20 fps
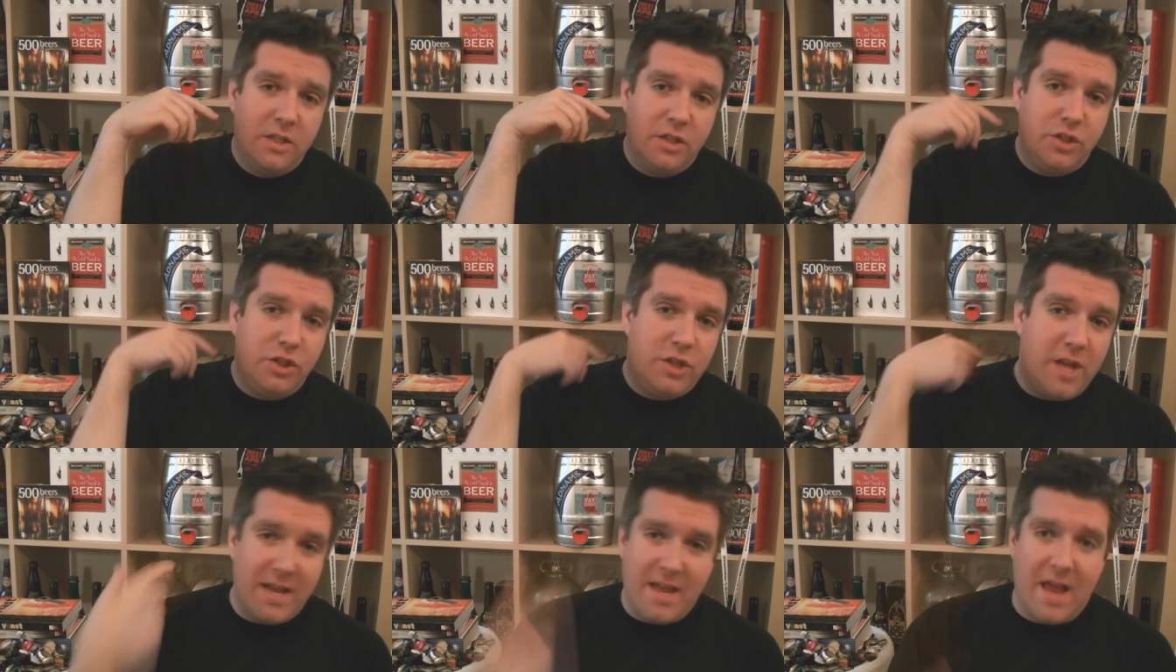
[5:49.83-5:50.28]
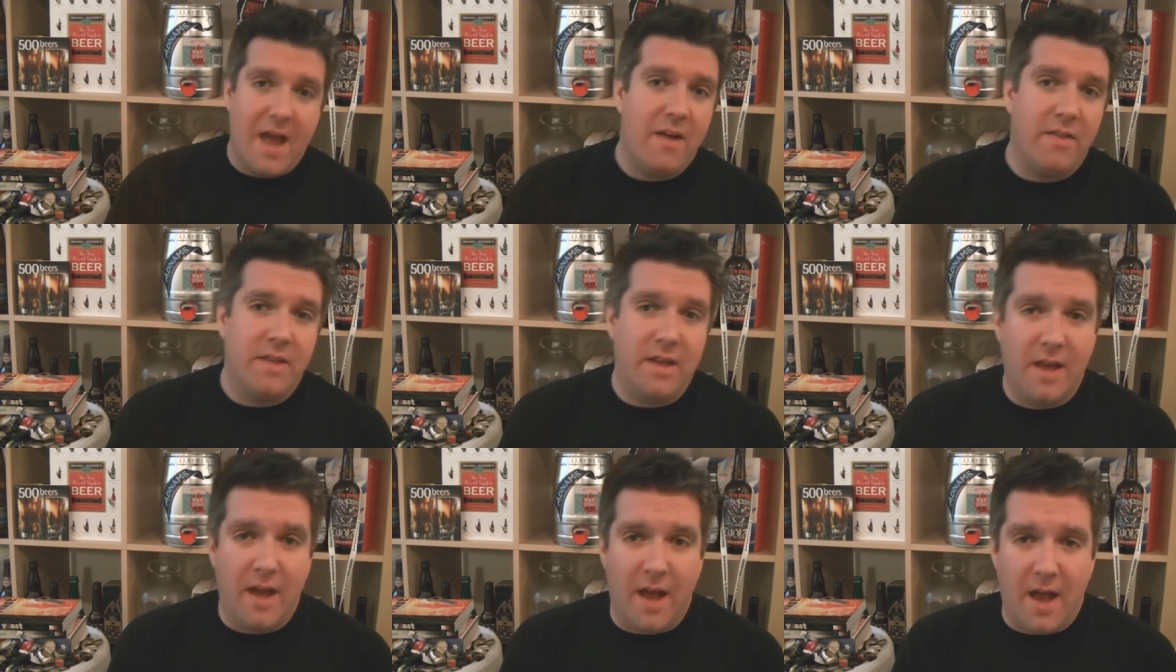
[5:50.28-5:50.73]
check
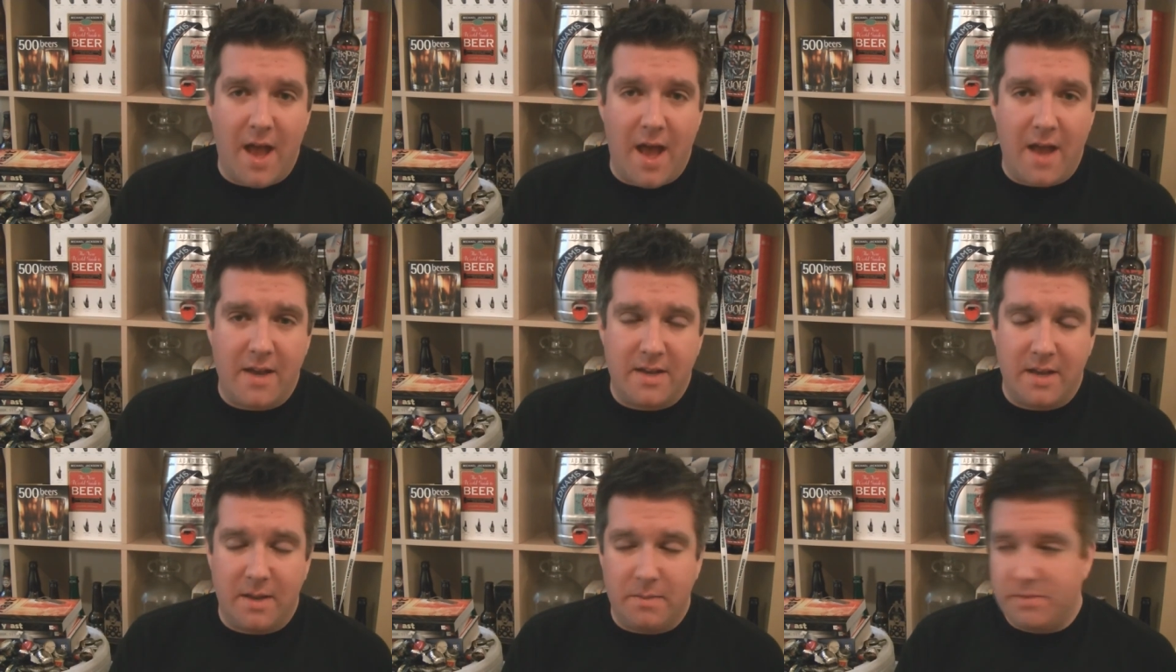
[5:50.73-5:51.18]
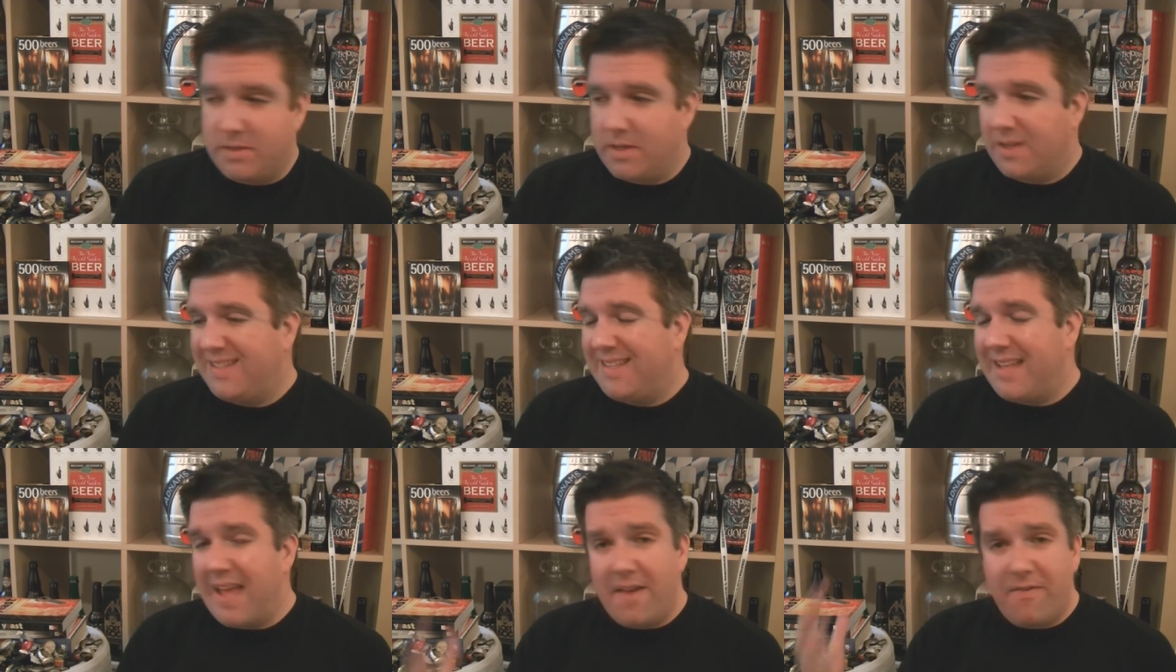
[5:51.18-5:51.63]
out
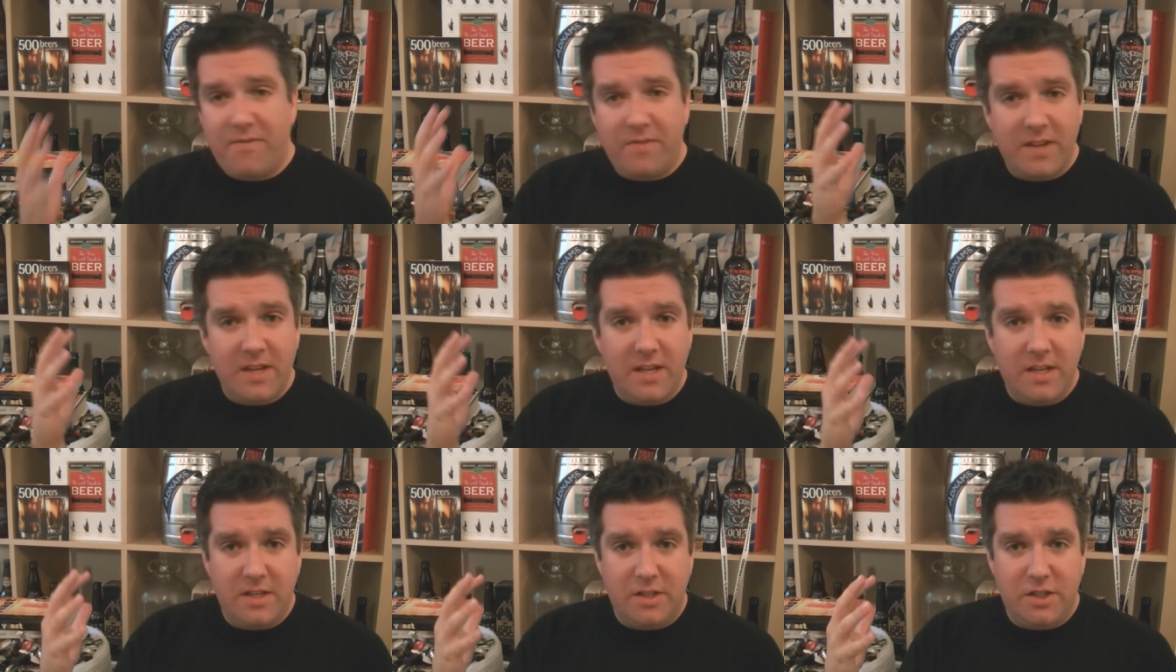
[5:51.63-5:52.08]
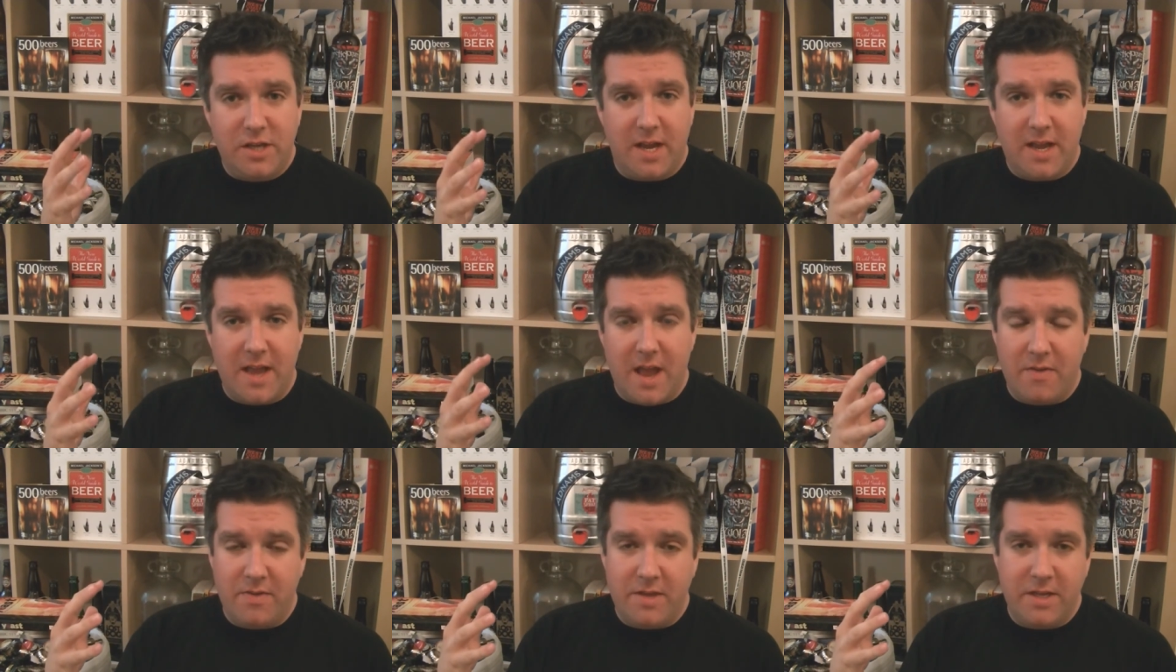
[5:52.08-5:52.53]
Adnams, definitely
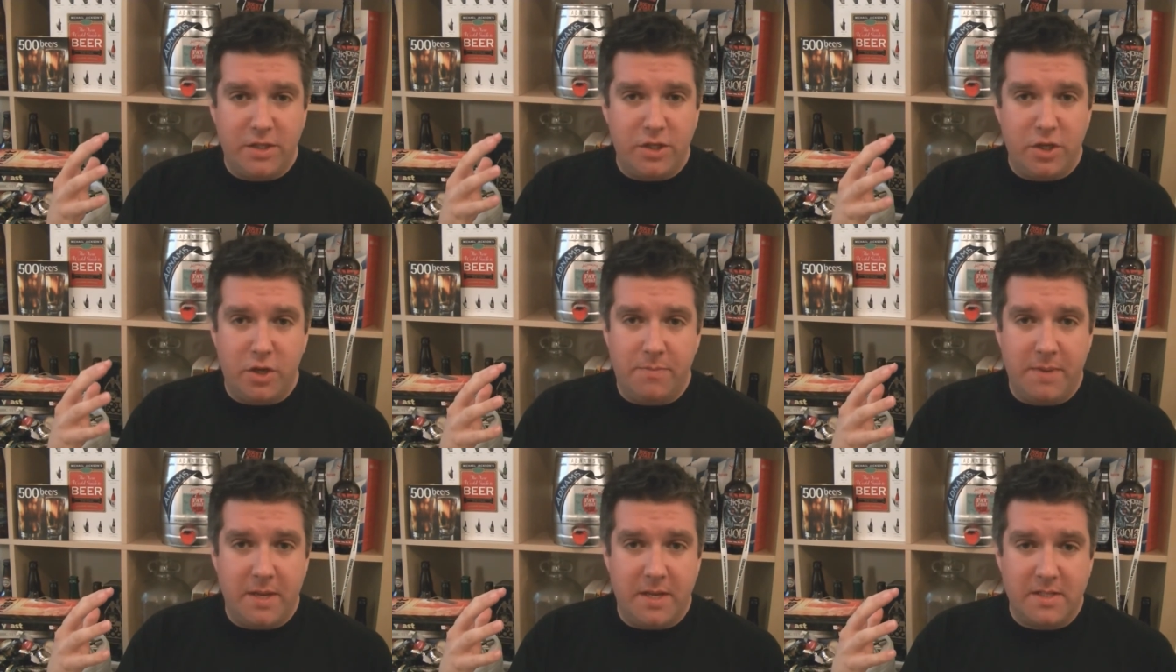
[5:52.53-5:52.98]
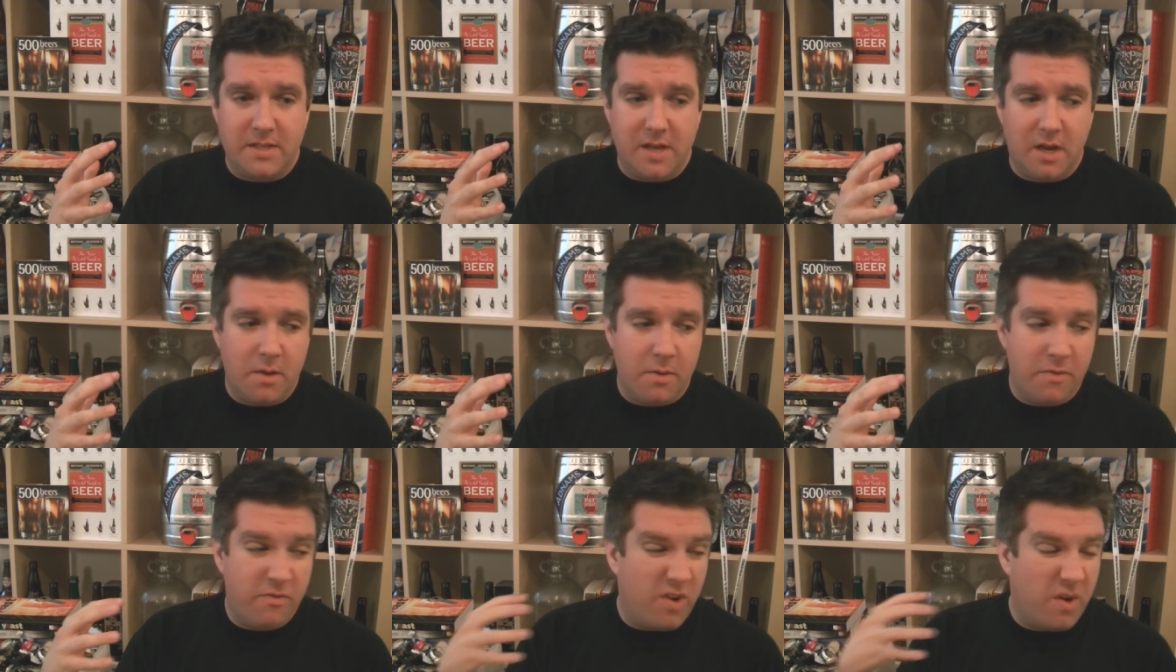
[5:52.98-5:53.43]
check out these new beers that
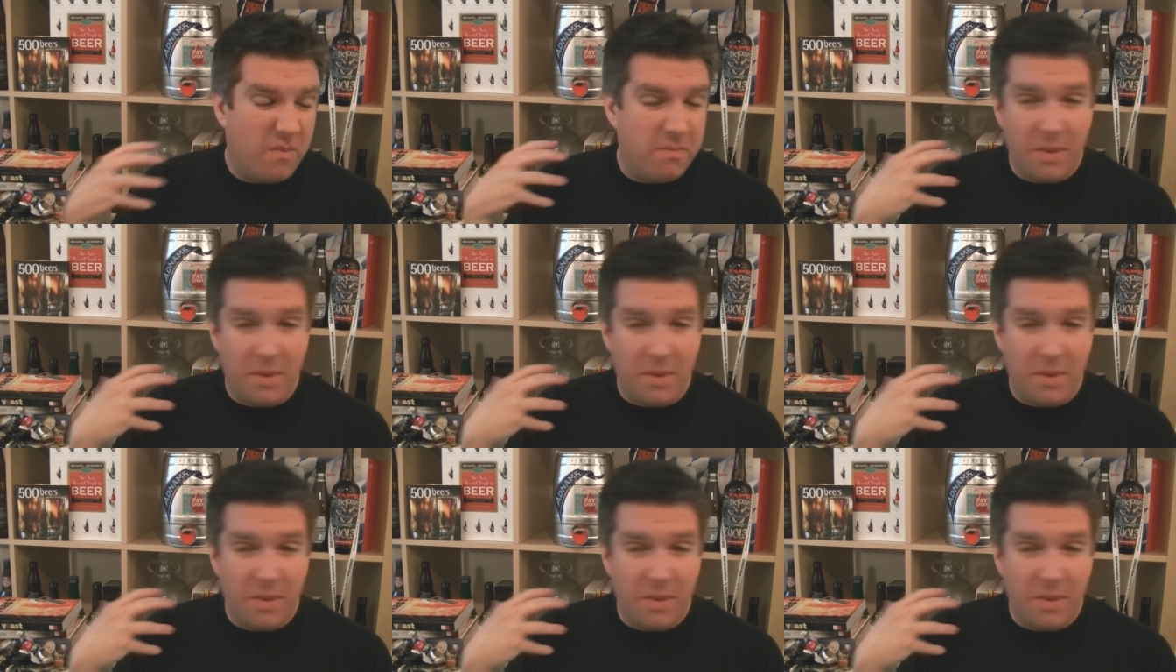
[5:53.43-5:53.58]
are coming